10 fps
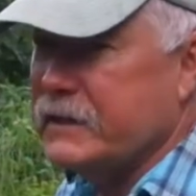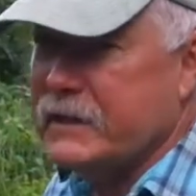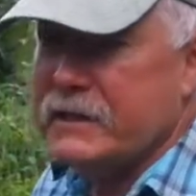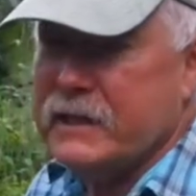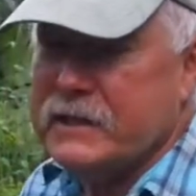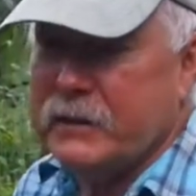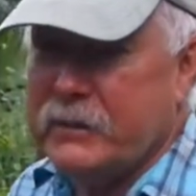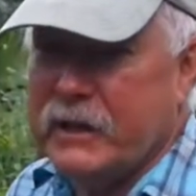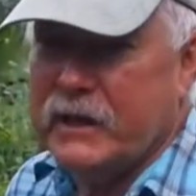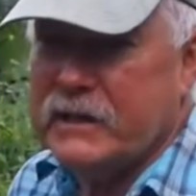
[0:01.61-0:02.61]
is a
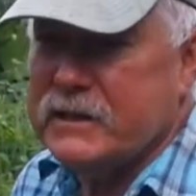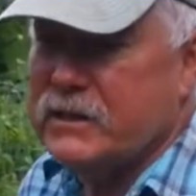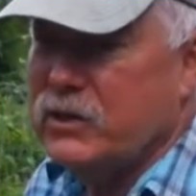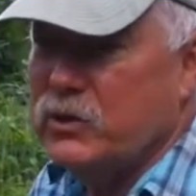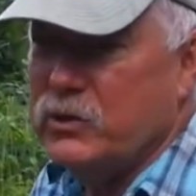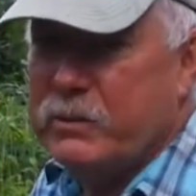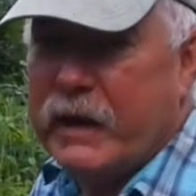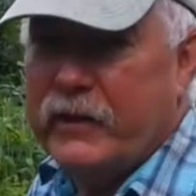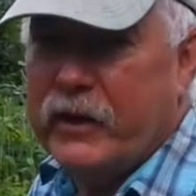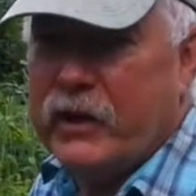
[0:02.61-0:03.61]
system that is used
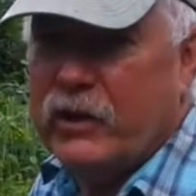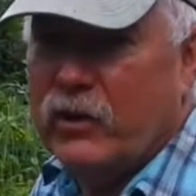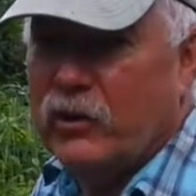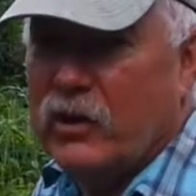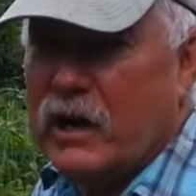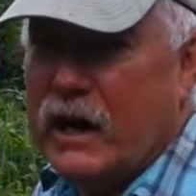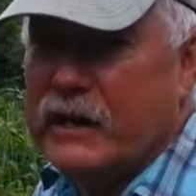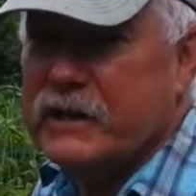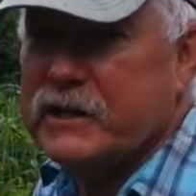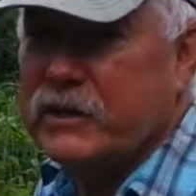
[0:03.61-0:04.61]
by the local
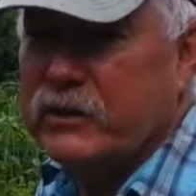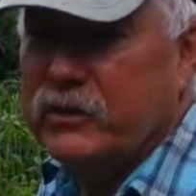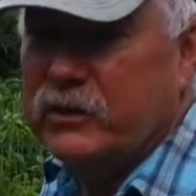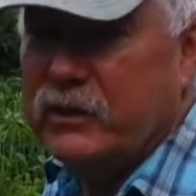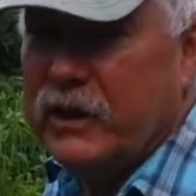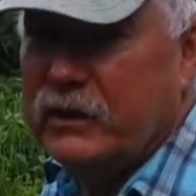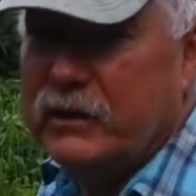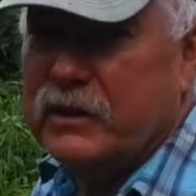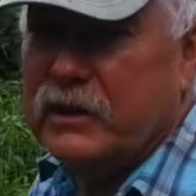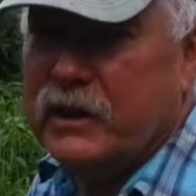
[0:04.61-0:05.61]
colonists to
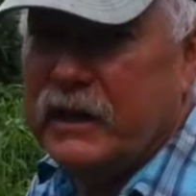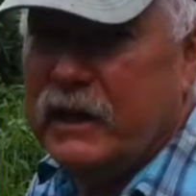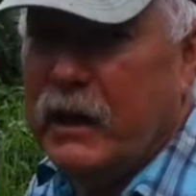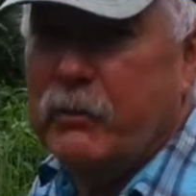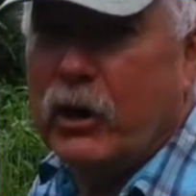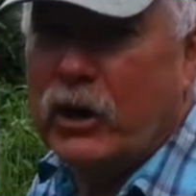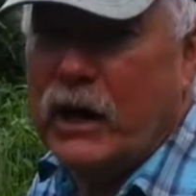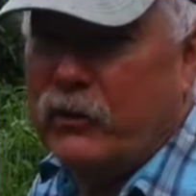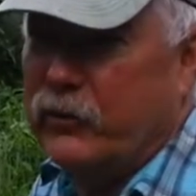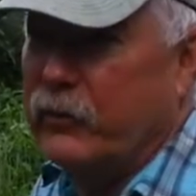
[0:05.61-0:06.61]
get lumber
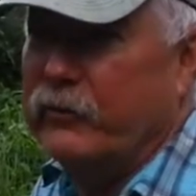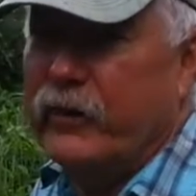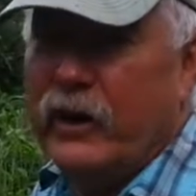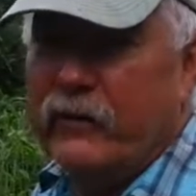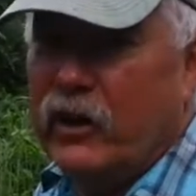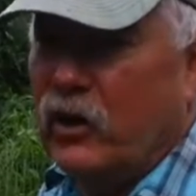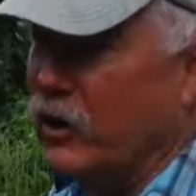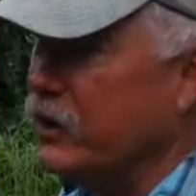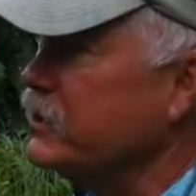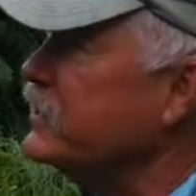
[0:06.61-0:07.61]
out from very, very
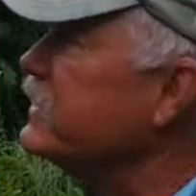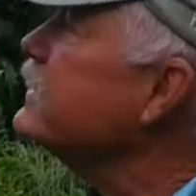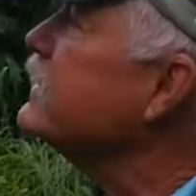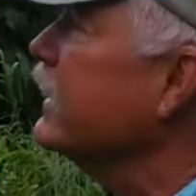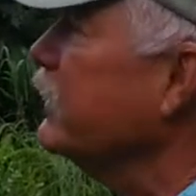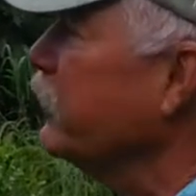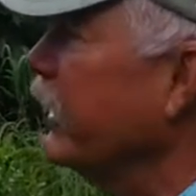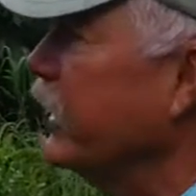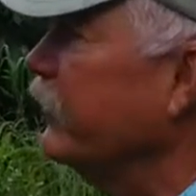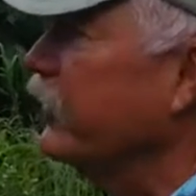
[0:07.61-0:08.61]
long distances. They can bring
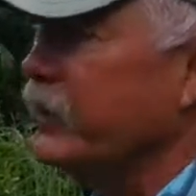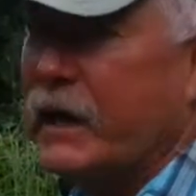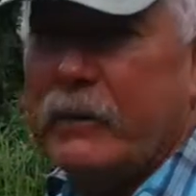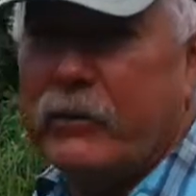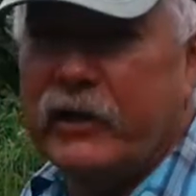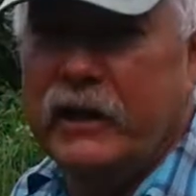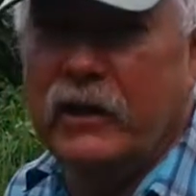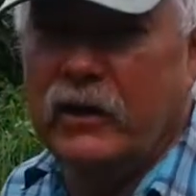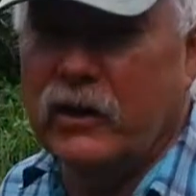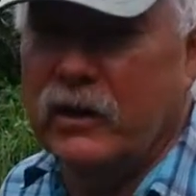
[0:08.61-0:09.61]
it in from the top of a
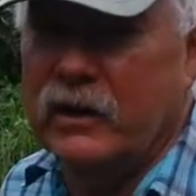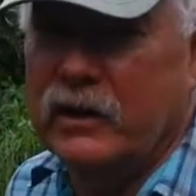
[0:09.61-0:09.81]
hill or